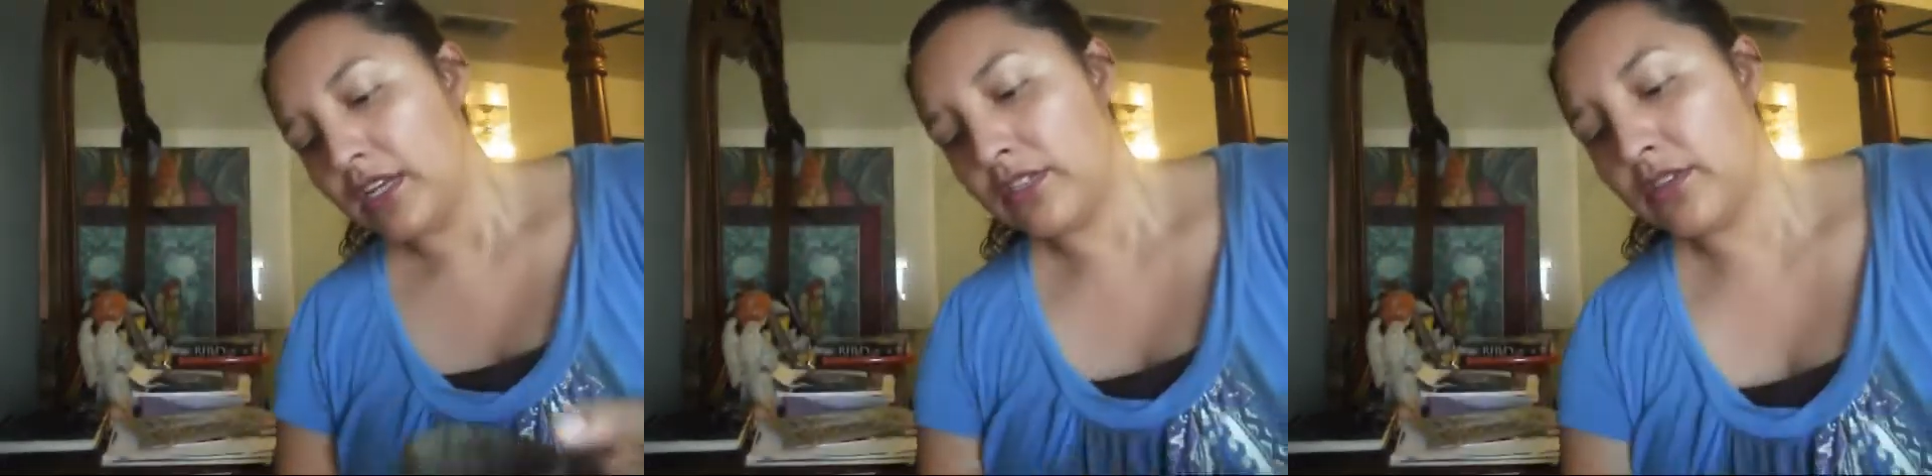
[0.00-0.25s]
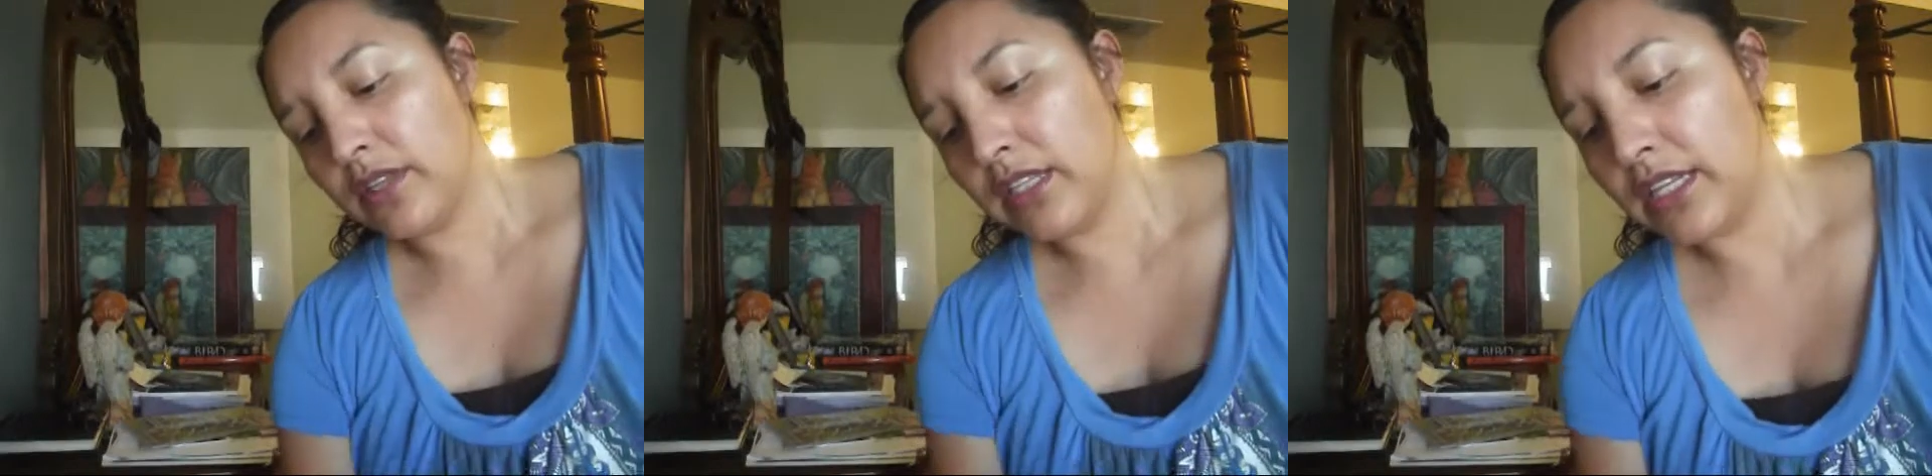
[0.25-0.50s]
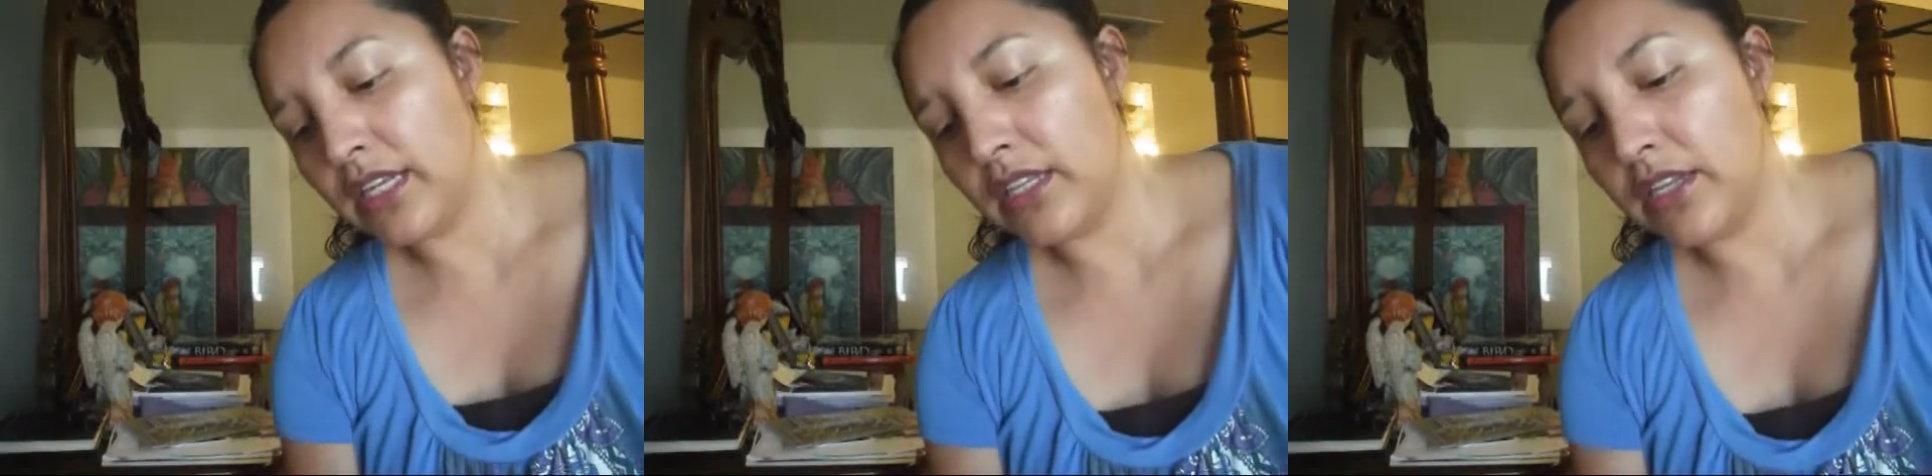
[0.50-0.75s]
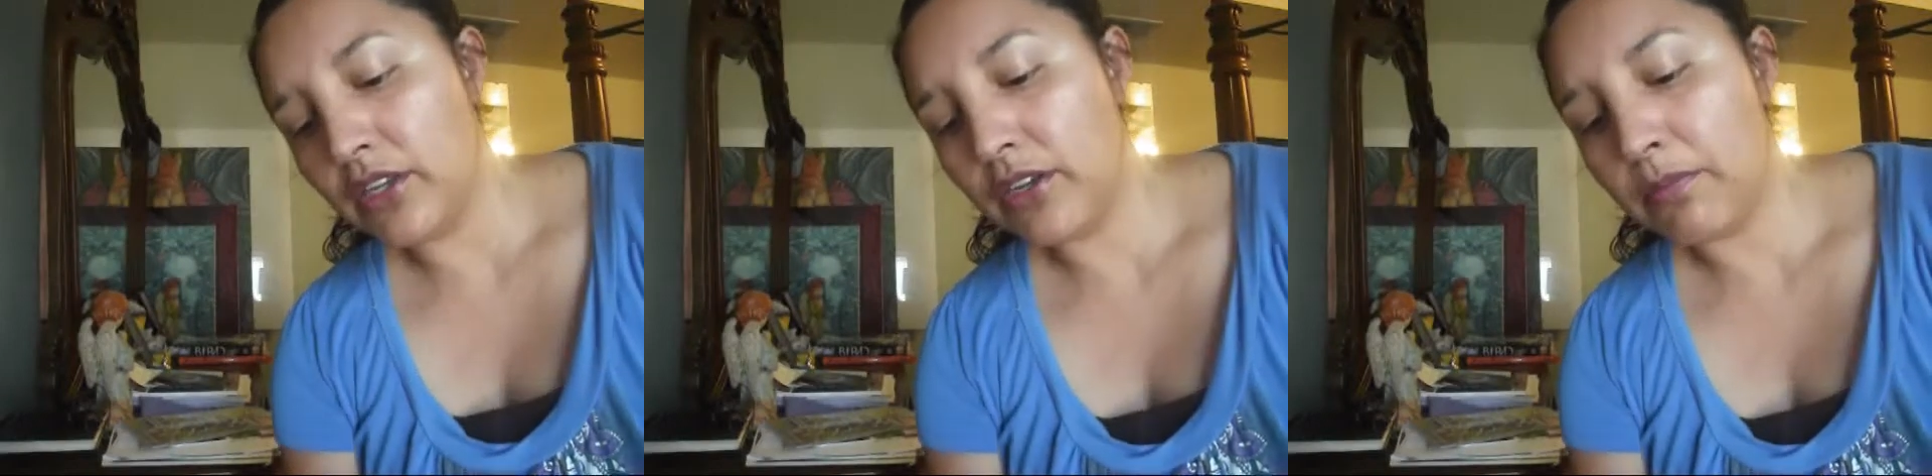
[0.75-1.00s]
to clean
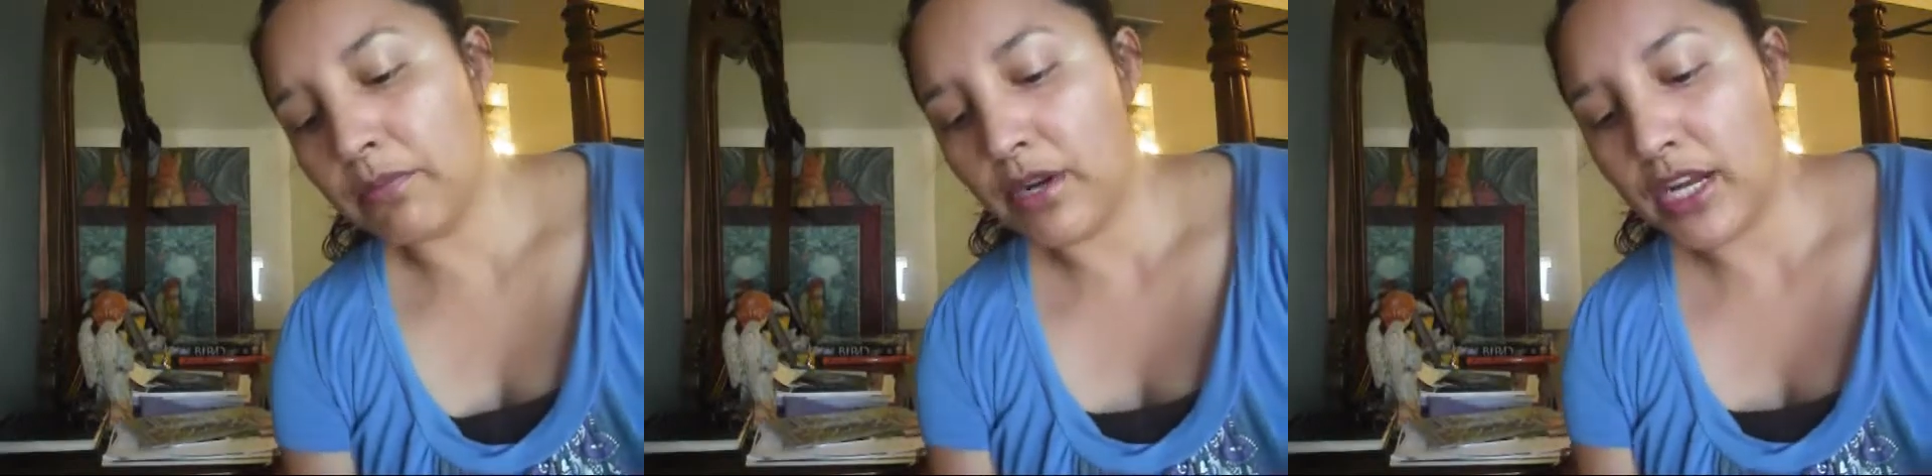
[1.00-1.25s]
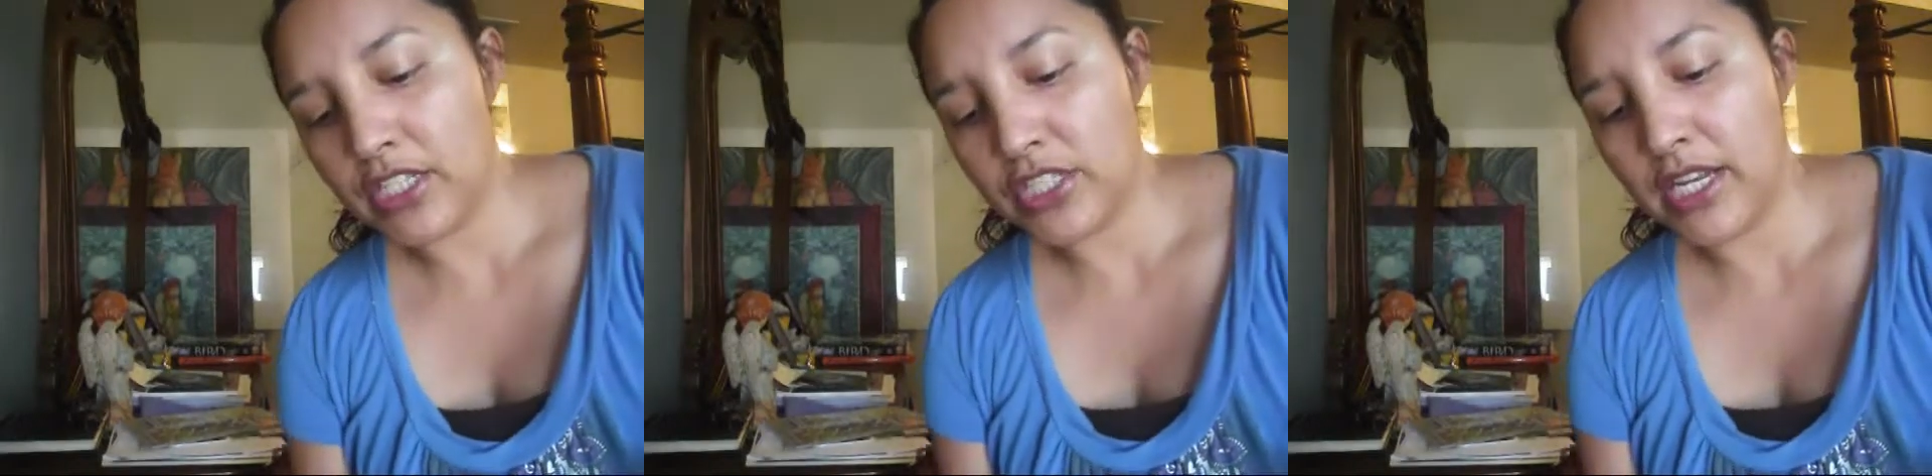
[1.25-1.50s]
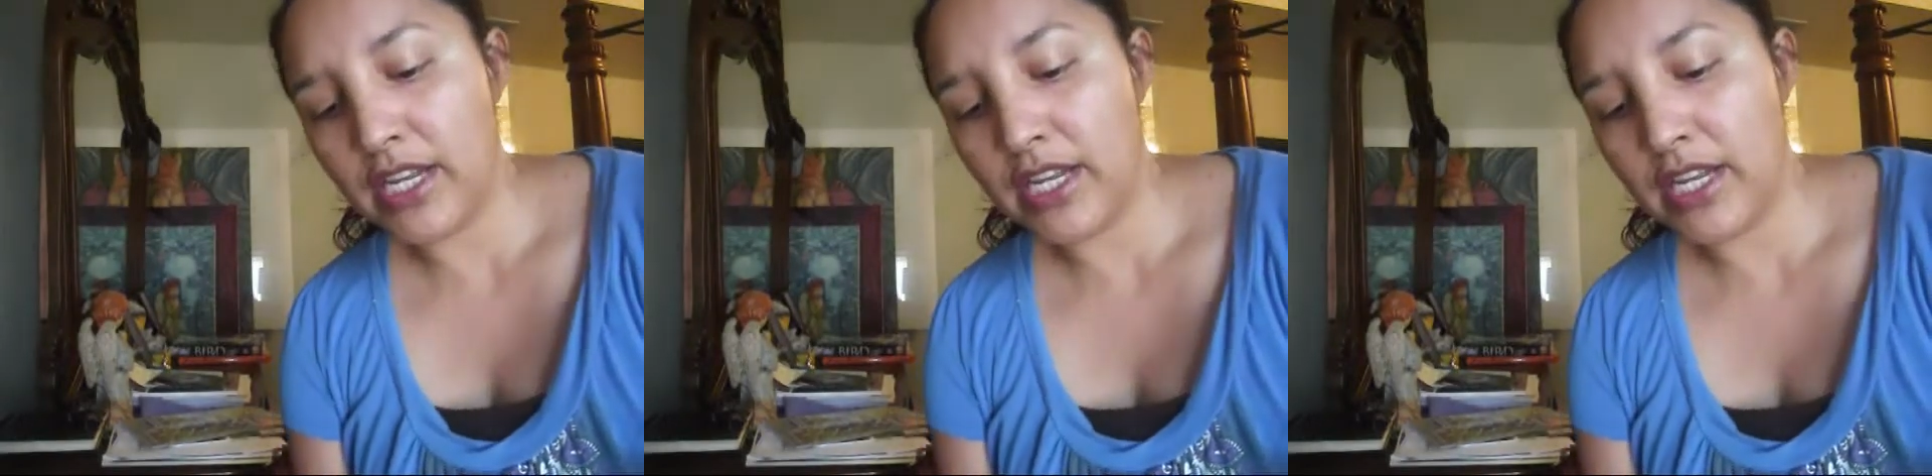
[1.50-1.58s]
your brush